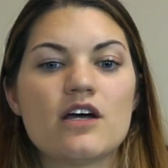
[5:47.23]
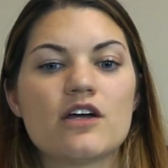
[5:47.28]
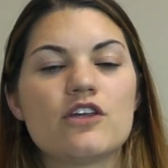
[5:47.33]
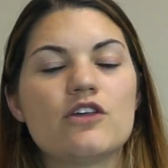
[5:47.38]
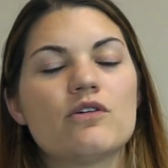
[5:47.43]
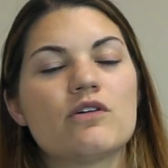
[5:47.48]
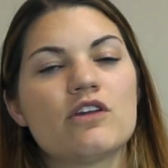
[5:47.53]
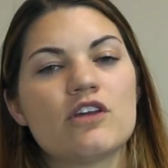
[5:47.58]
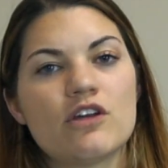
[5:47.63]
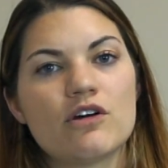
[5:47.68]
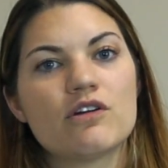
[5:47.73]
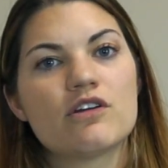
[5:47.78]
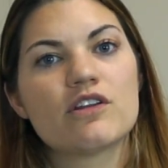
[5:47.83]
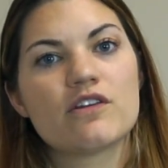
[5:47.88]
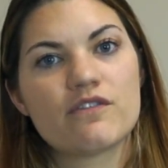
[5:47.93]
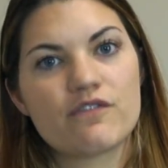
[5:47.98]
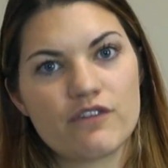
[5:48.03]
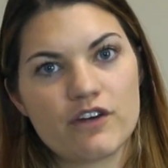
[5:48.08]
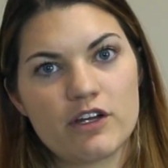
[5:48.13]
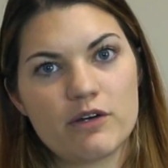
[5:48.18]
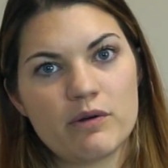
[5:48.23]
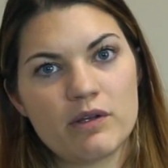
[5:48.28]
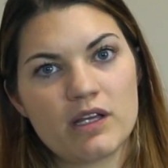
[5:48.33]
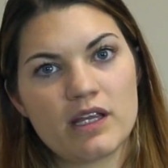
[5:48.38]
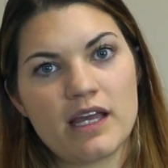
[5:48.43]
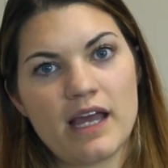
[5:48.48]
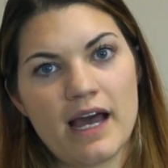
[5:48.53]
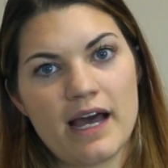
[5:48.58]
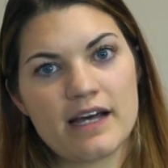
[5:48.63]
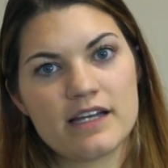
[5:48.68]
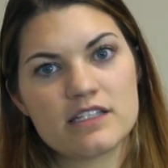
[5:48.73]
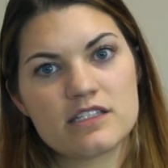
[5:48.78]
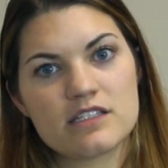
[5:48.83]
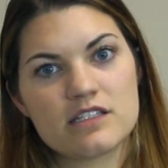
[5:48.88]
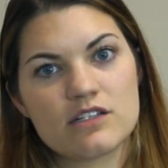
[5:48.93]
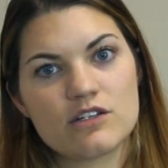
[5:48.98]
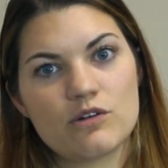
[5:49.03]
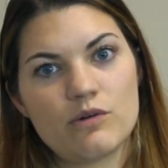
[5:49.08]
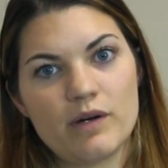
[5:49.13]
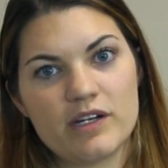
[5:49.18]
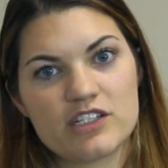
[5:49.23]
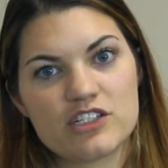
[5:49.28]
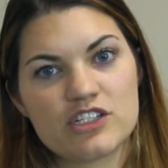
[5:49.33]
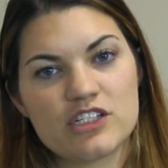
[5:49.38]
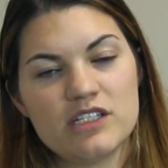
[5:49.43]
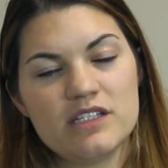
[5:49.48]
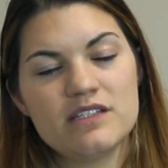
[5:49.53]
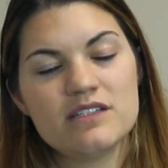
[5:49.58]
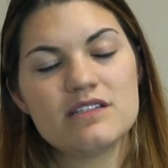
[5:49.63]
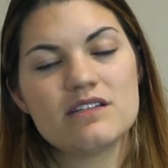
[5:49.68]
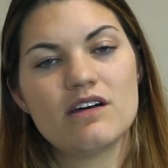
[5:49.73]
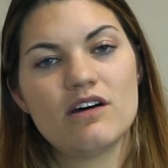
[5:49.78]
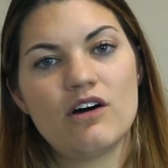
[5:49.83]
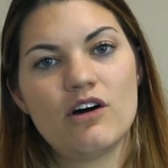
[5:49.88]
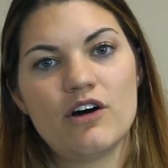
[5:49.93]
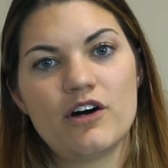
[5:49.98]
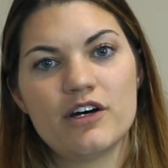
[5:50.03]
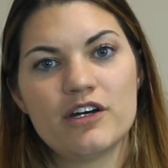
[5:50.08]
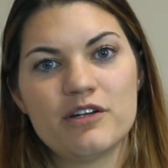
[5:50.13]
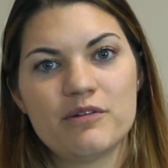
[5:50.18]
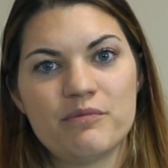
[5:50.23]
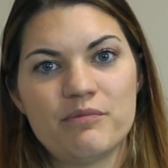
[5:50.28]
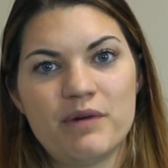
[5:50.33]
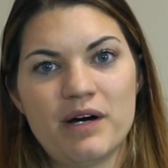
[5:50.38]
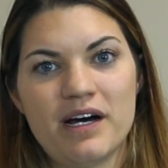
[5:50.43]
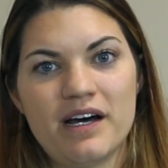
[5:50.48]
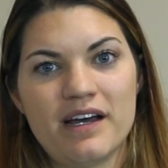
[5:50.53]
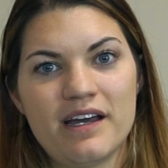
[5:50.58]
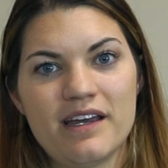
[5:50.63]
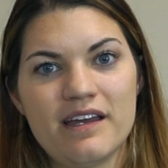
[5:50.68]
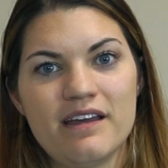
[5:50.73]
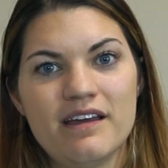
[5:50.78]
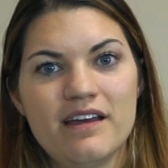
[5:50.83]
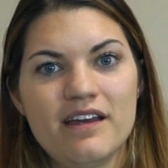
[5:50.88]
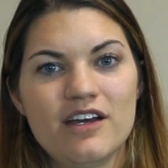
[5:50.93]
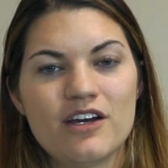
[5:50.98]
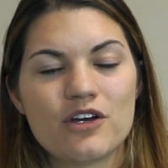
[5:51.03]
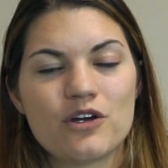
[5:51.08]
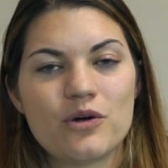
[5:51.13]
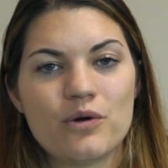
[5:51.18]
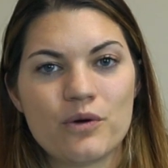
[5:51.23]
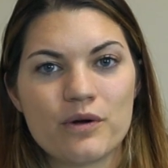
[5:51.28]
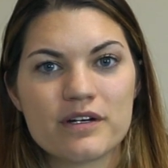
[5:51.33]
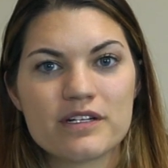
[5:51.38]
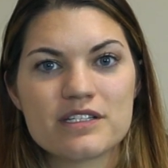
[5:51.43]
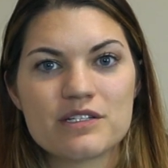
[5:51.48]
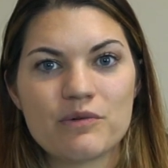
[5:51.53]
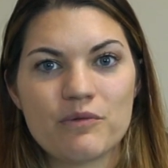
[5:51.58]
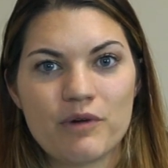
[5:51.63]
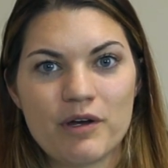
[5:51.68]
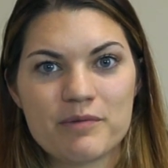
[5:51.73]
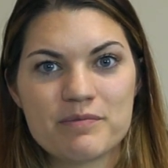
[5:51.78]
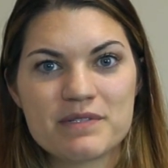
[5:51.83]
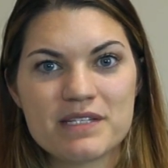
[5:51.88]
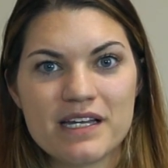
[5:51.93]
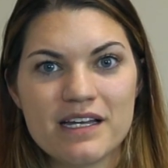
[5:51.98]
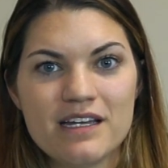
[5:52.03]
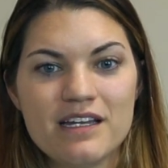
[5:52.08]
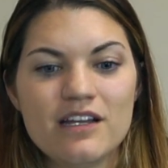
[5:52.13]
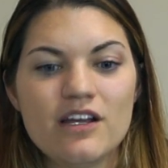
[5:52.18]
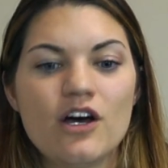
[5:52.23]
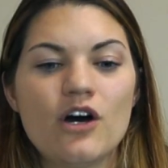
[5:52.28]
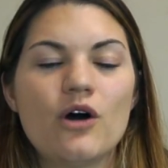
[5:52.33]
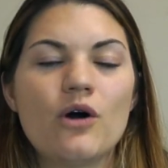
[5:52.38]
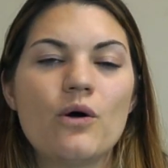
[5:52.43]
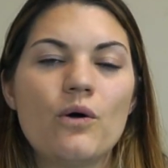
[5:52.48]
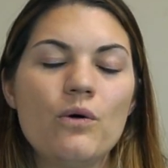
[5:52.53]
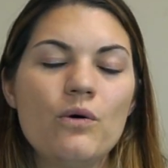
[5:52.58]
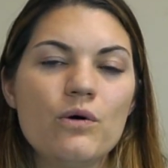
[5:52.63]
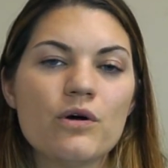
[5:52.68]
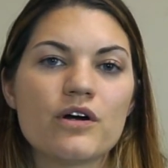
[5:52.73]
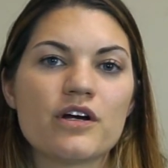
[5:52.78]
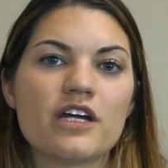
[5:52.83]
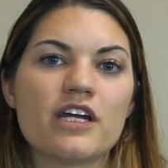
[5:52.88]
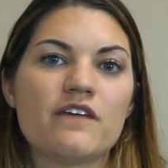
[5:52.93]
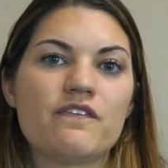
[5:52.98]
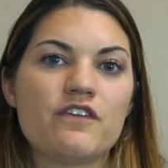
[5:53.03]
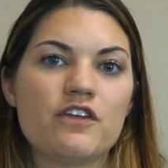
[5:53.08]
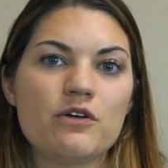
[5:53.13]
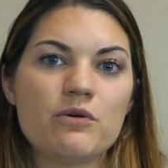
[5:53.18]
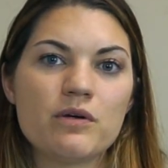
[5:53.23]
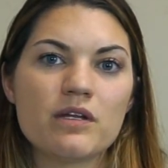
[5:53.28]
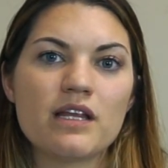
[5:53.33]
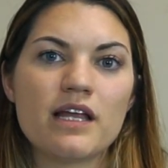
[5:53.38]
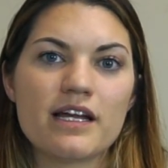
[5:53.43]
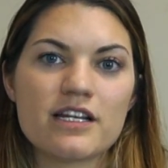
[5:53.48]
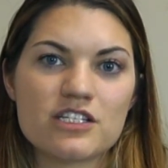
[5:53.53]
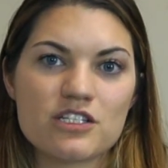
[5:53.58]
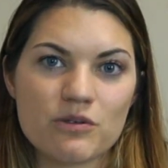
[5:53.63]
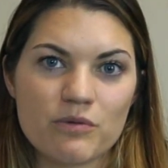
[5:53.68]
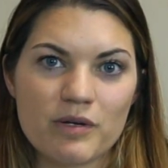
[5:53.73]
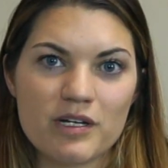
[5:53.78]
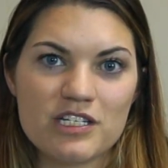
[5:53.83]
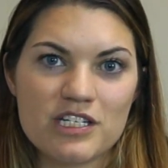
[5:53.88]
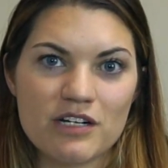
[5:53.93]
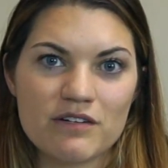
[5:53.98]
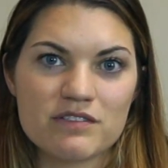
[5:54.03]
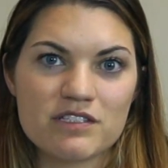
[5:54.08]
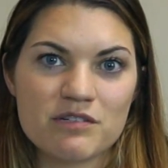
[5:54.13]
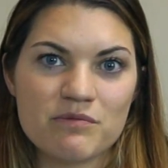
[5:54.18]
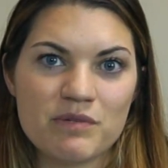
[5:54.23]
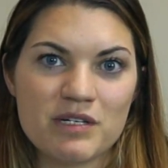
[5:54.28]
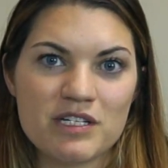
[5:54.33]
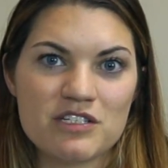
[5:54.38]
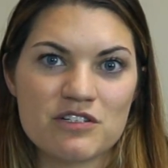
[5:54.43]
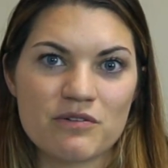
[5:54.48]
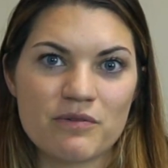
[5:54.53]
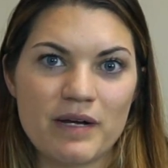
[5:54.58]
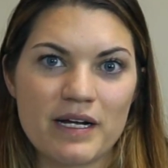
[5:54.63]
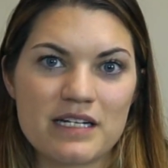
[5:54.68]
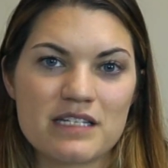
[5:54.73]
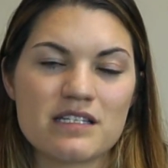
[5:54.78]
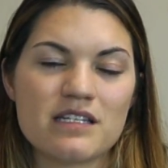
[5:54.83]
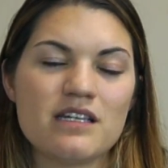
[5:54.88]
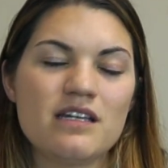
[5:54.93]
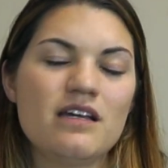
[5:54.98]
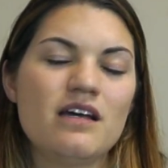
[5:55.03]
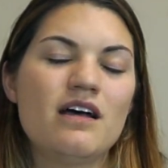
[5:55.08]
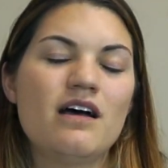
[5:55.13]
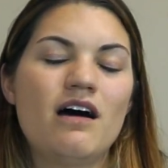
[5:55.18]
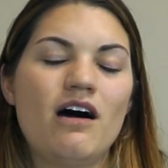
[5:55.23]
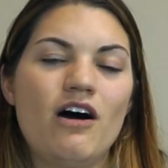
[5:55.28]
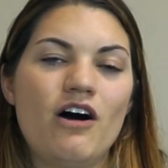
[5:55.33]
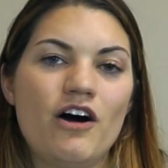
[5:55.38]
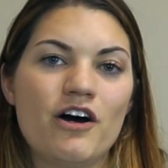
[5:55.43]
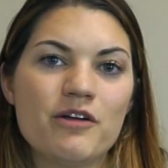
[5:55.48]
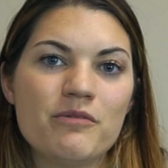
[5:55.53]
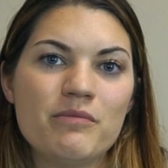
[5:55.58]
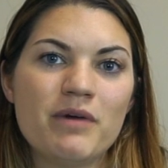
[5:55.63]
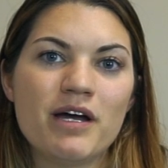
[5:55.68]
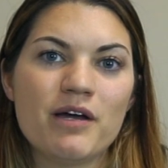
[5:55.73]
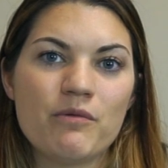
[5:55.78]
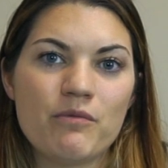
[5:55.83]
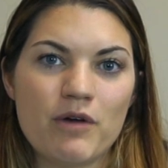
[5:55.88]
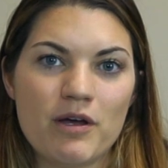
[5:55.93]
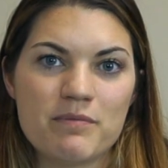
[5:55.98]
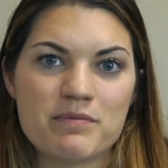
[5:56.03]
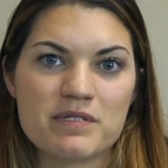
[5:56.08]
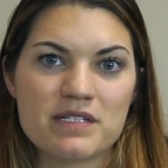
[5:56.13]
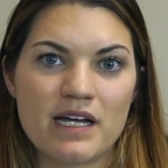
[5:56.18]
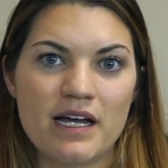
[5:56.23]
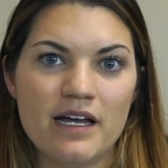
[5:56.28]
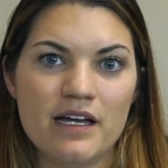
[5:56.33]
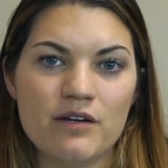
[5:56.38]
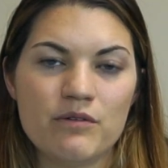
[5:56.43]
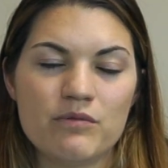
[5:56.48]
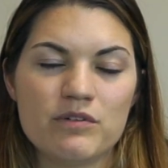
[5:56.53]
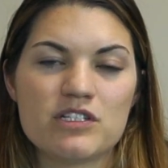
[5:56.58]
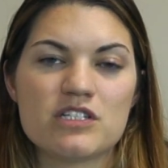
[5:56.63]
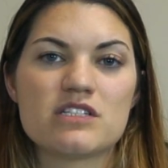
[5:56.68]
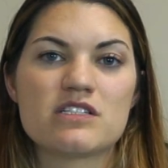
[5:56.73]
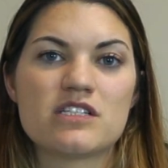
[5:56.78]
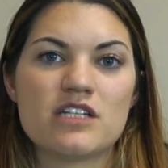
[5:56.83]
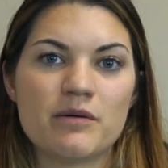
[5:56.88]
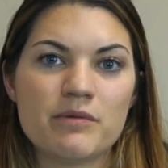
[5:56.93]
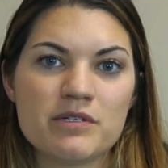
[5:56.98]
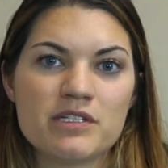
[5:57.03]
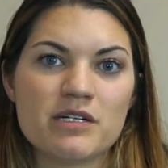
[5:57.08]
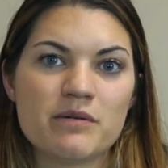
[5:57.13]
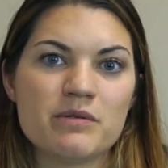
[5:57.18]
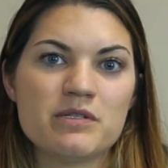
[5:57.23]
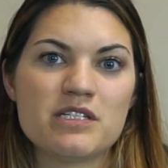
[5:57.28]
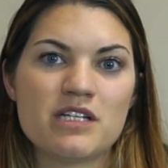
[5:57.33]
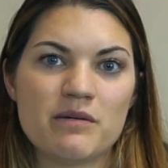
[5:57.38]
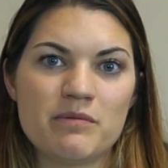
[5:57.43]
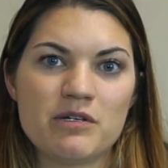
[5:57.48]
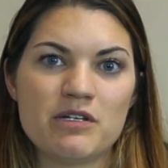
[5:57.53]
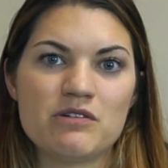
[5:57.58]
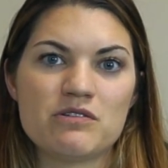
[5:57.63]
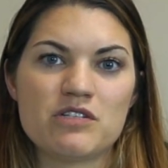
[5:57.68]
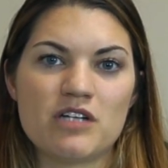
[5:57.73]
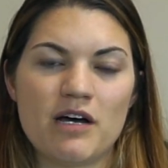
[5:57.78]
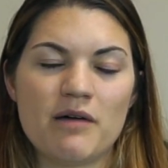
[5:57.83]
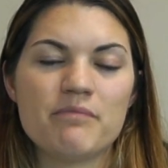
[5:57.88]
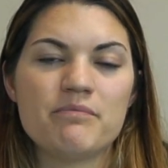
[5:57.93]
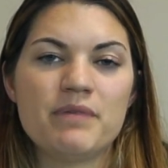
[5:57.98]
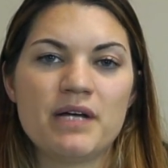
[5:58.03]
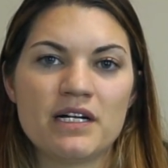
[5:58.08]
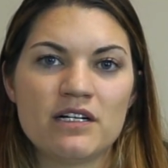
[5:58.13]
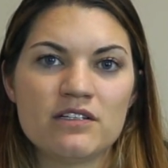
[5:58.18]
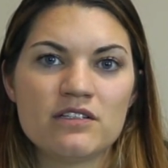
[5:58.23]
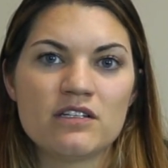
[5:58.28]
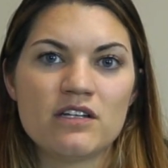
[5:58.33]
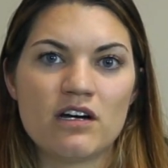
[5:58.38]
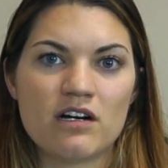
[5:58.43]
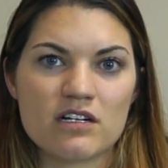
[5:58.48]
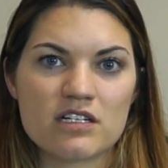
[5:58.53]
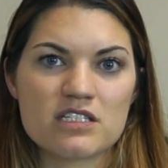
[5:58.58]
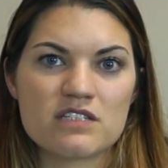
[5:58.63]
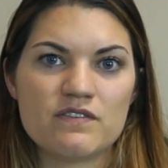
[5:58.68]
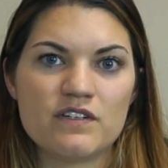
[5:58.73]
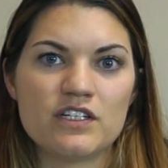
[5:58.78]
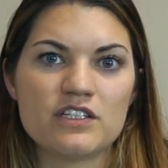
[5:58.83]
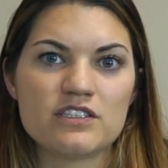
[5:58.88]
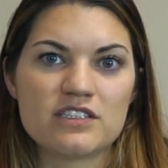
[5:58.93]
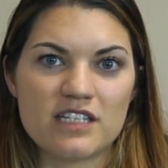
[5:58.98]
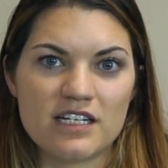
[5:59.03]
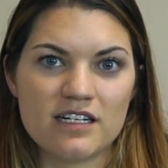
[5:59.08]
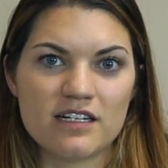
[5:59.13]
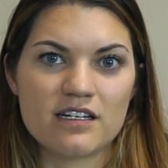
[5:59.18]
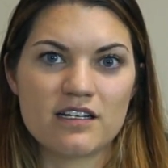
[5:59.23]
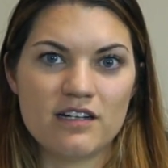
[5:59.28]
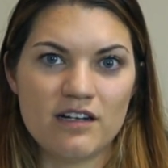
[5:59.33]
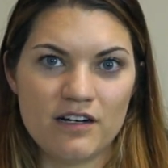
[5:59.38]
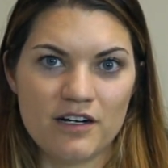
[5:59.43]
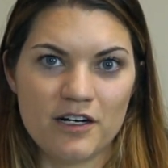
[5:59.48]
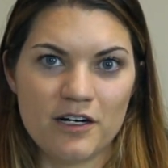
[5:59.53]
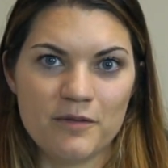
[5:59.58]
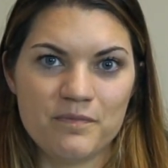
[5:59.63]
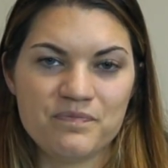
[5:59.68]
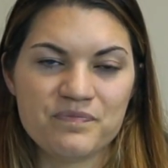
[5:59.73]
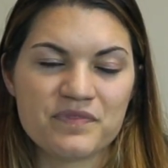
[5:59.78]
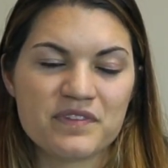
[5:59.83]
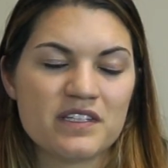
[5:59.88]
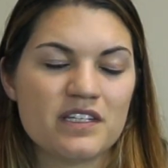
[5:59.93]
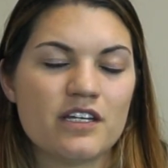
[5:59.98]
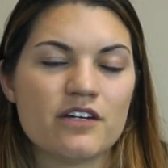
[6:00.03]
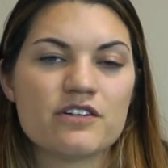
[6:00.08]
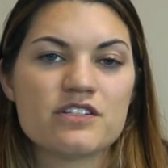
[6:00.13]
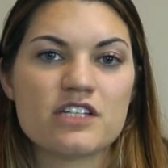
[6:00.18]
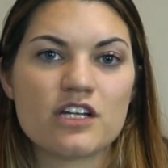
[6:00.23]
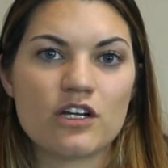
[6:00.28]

you can go to the frequently asked questions on my course website, or if you would like to reach out to me directly on my website, which is www.bellknoxville.com, there's a